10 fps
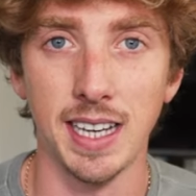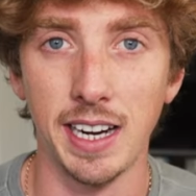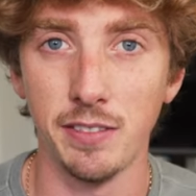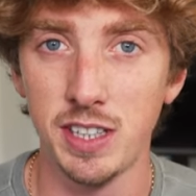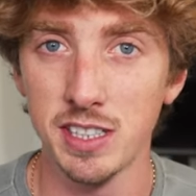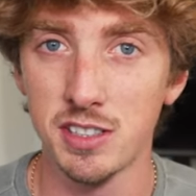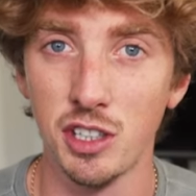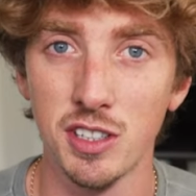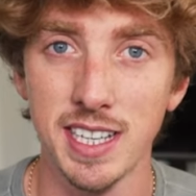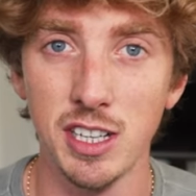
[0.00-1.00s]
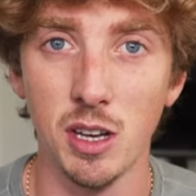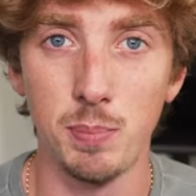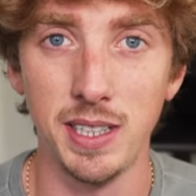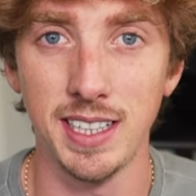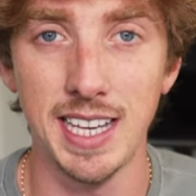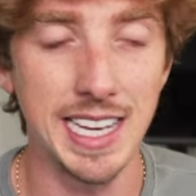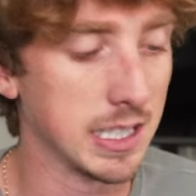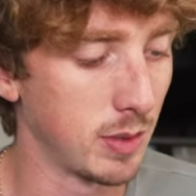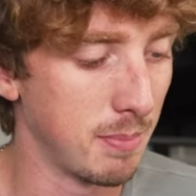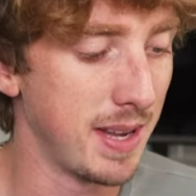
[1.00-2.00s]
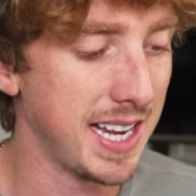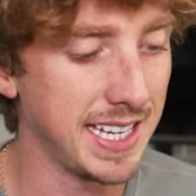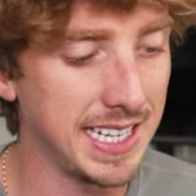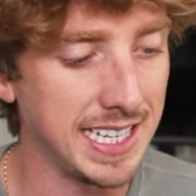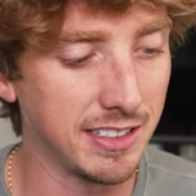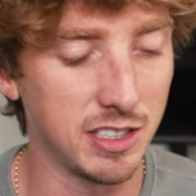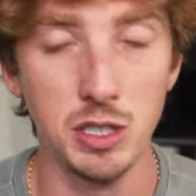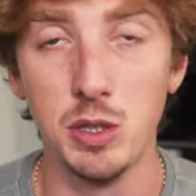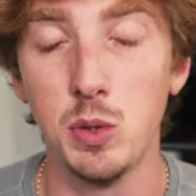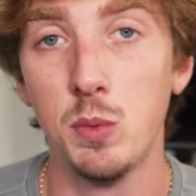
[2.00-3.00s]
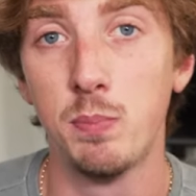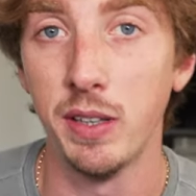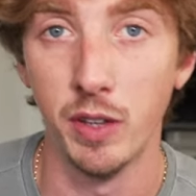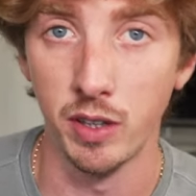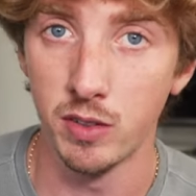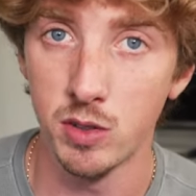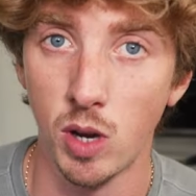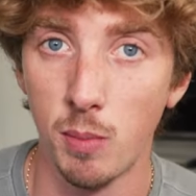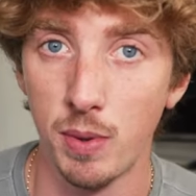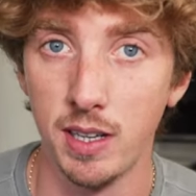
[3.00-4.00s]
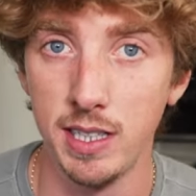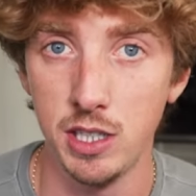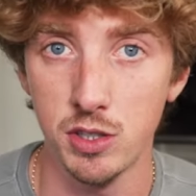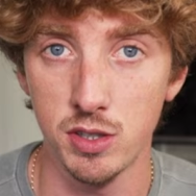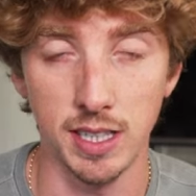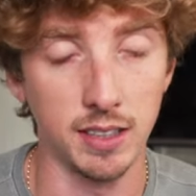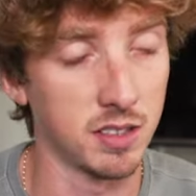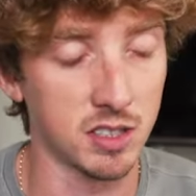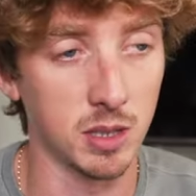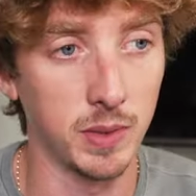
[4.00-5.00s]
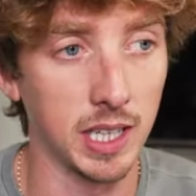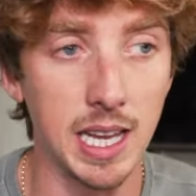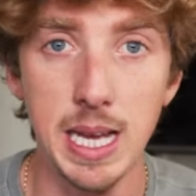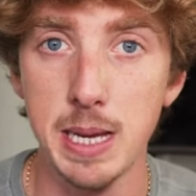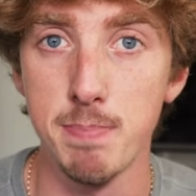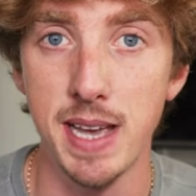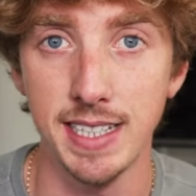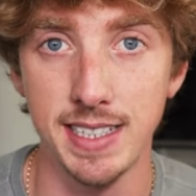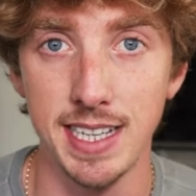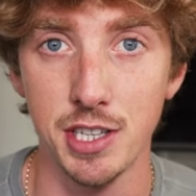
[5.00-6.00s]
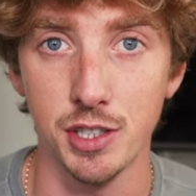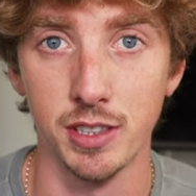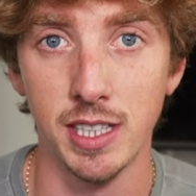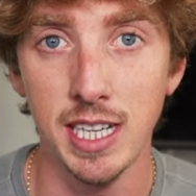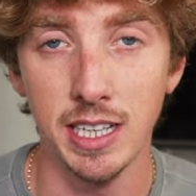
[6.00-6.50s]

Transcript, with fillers: and if this does end up being the case, we may need to pivot, swap our niche uh, to something like meditation.